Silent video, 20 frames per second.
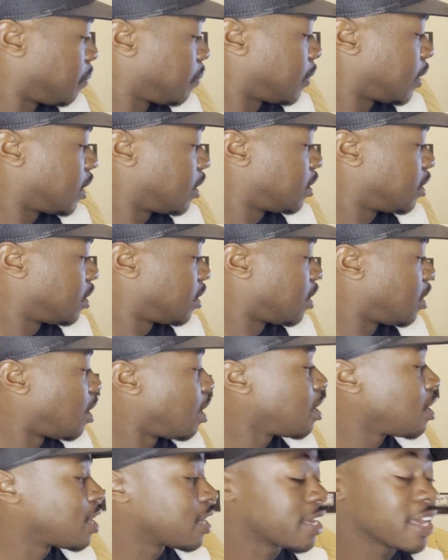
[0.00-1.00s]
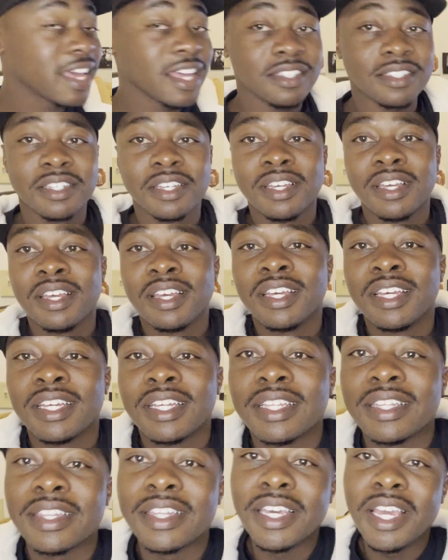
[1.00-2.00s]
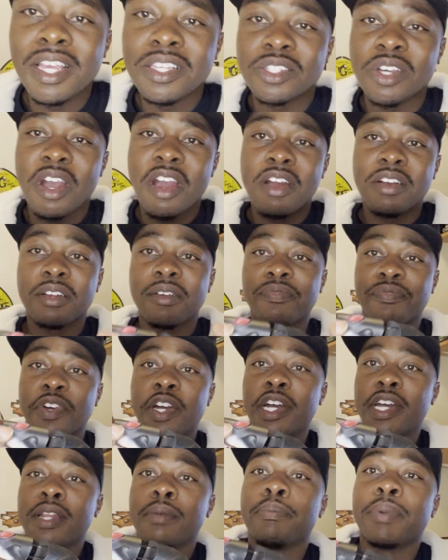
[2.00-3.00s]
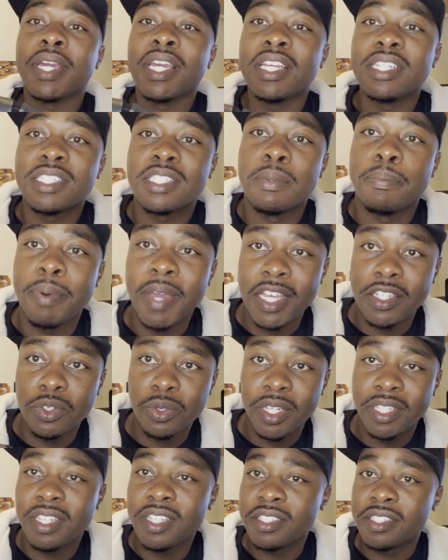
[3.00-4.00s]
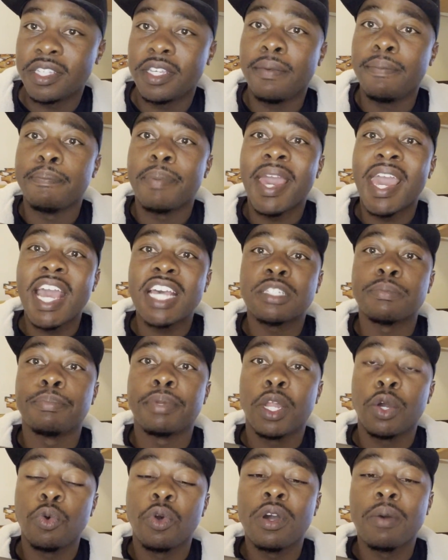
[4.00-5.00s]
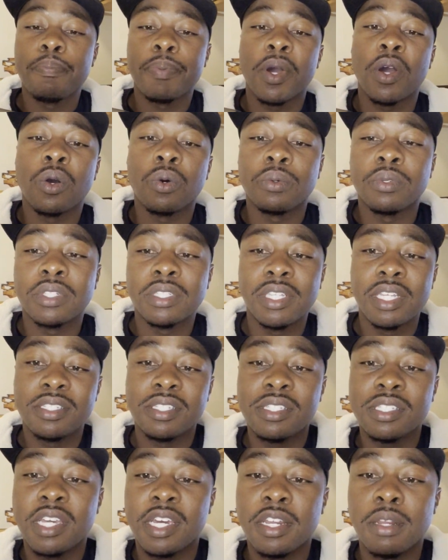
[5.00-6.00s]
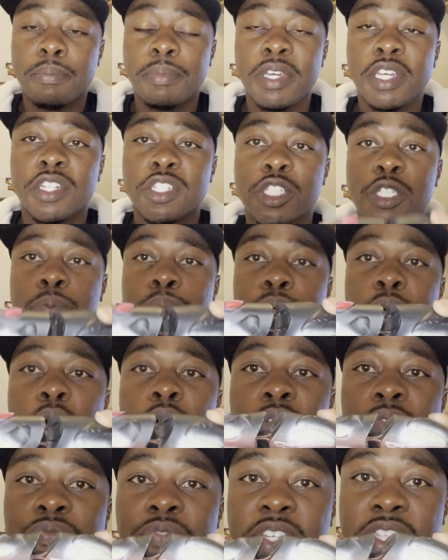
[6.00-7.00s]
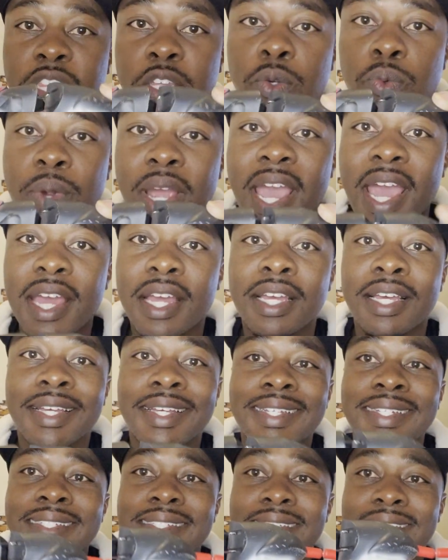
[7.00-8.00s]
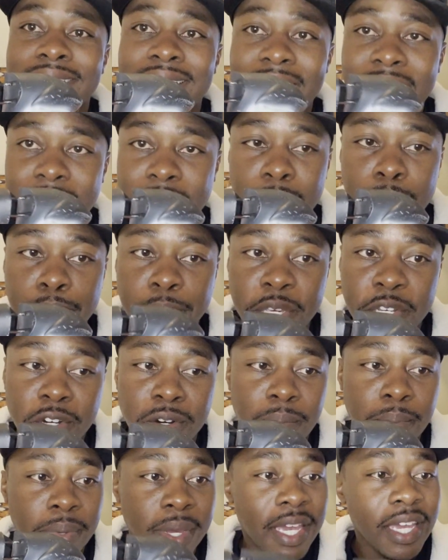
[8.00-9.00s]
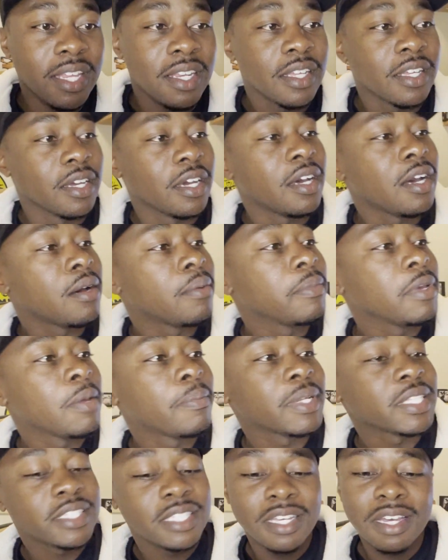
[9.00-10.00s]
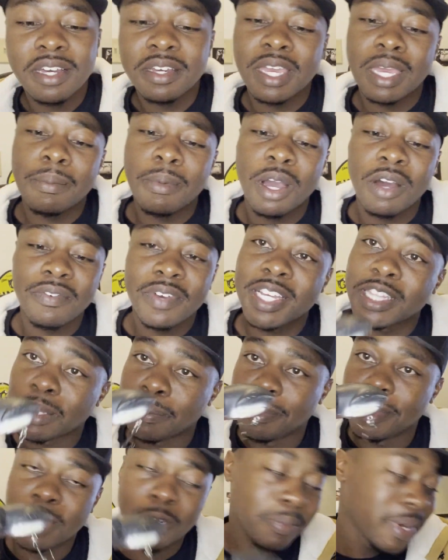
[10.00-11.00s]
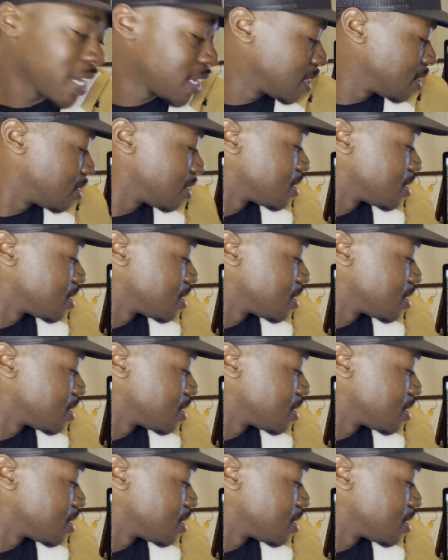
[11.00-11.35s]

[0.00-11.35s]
All right, guys. These are the fun baits, the baits you get to see bass blow up on. This is going to be the Spro 50 Rat, slightly bigger bait. Oh man, my tail came off. I have to put it back in a